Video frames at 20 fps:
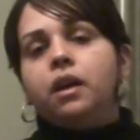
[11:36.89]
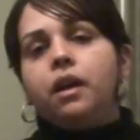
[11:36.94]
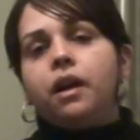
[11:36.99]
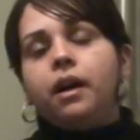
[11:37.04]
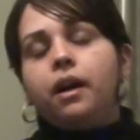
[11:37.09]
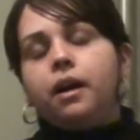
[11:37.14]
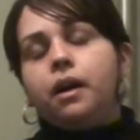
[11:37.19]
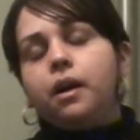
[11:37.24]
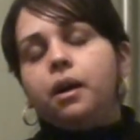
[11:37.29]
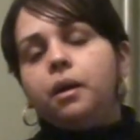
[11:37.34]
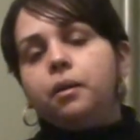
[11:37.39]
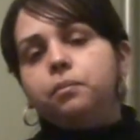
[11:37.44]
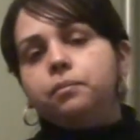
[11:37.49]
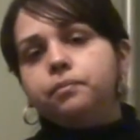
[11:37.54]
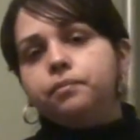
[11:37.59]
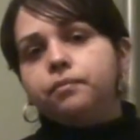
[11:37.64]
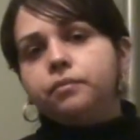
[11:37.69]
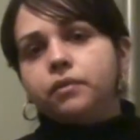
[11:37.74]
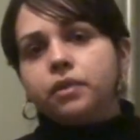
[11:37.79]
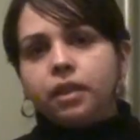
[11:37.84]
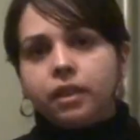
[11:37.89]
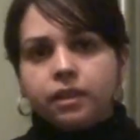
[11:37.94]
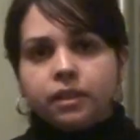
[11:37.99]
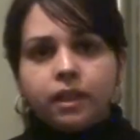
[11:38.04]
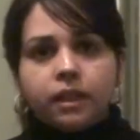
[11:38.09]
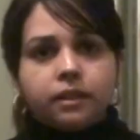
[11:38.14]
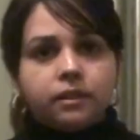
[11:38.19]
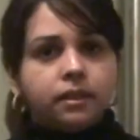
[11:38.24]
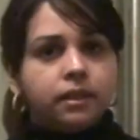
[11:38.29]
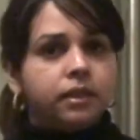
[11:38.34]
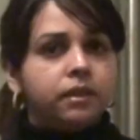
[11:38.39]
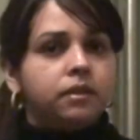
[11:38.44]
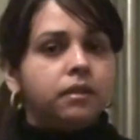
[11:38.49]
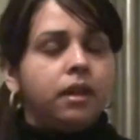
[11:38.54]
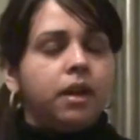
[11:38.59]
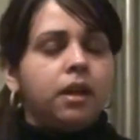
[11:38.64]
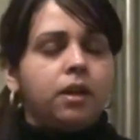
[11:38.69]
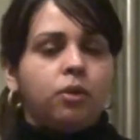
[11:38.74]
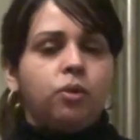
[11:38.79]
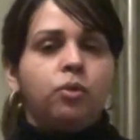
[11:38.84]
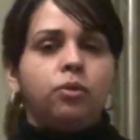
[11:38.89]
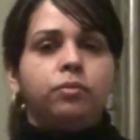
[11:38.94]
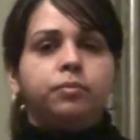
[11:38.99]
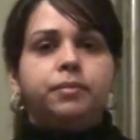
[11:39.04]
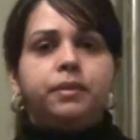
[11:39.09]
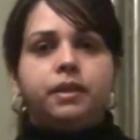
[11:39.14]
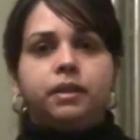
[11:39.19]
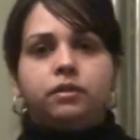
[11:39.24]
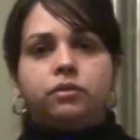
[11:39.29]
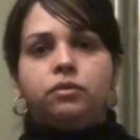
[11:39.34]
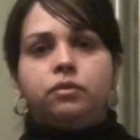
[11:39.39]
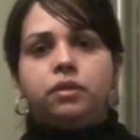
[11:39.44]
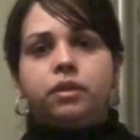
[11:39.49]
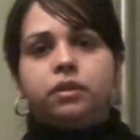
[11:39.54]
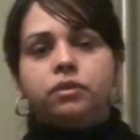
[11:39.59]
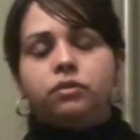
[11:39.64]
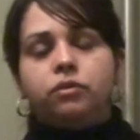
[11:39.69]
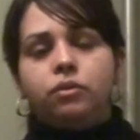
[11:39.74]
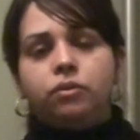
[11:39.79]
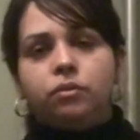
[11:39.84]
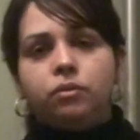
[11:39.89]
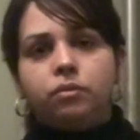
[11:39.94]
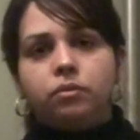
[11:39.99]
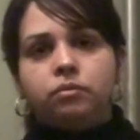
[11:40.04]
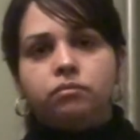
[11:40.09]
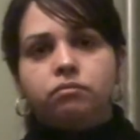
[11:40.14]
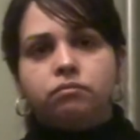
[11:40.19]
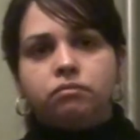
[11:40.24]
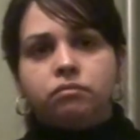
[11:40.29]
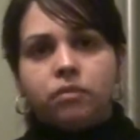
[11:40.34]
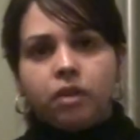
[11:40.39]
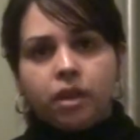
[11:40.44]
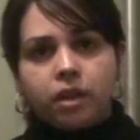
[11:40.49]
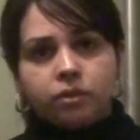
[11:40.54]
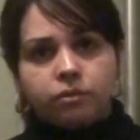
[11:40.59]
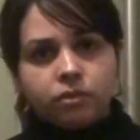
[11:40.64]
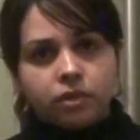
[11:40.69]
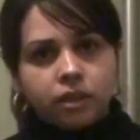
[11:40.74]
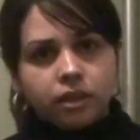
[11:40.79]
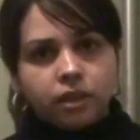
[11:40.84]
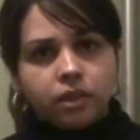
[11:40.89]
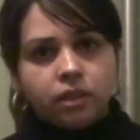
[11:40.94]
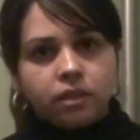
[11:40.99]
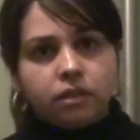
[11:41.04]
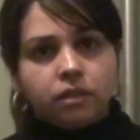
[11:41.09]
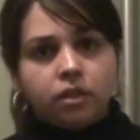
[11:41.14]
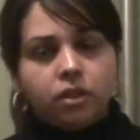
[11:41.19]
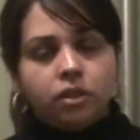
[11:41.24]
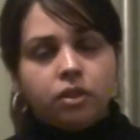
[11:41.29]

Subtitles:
And that's it. I hope that you can do a really